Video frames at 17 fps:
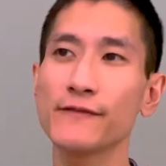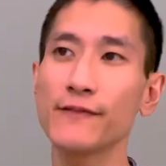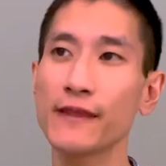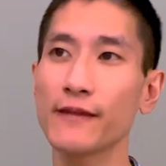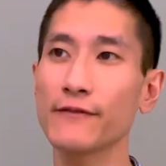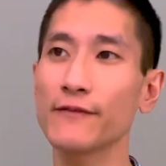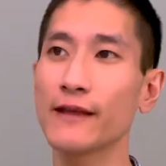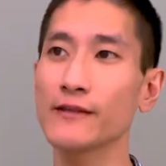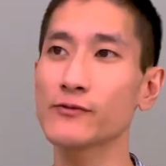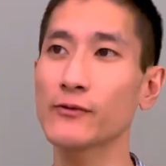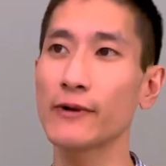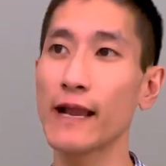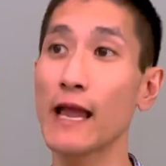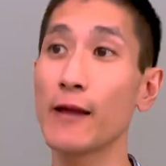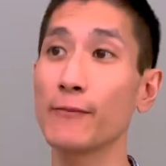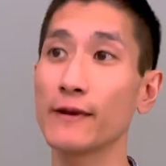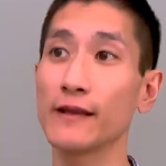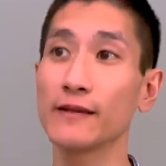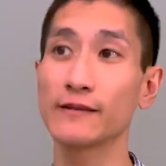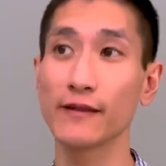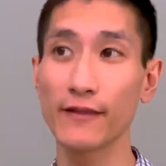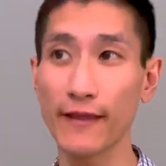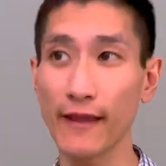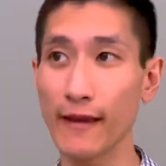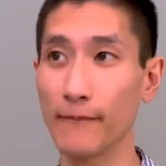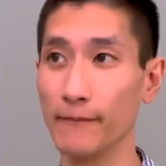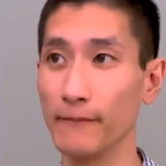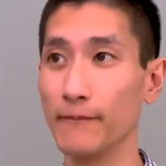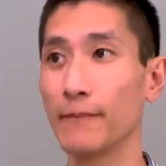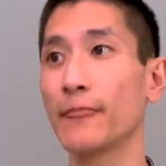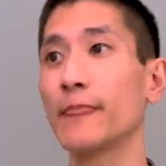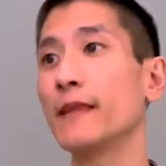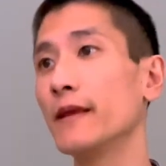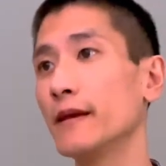the events were happening to them.
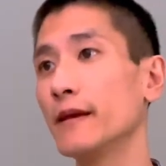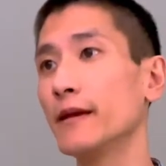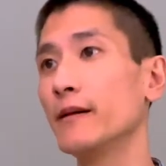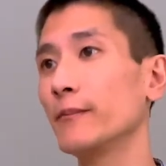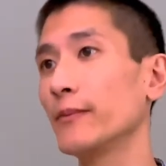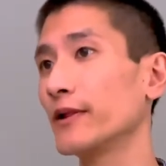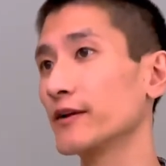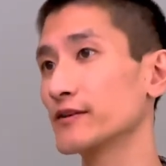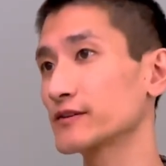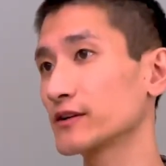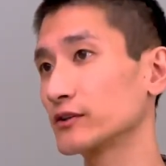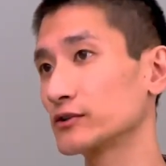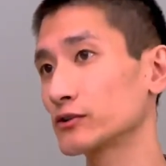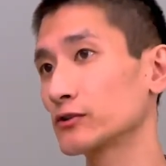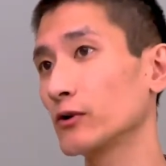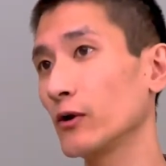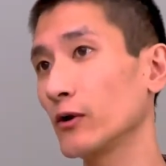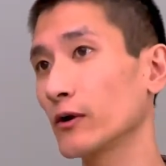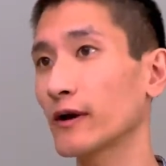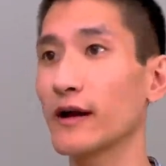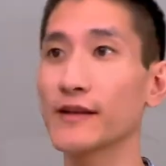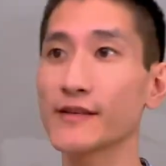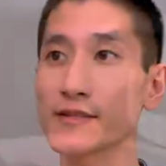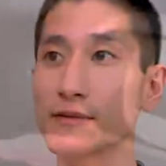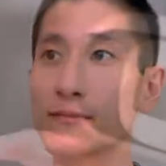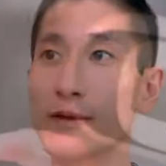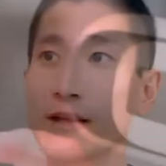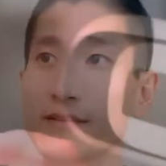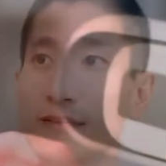Players control, customize,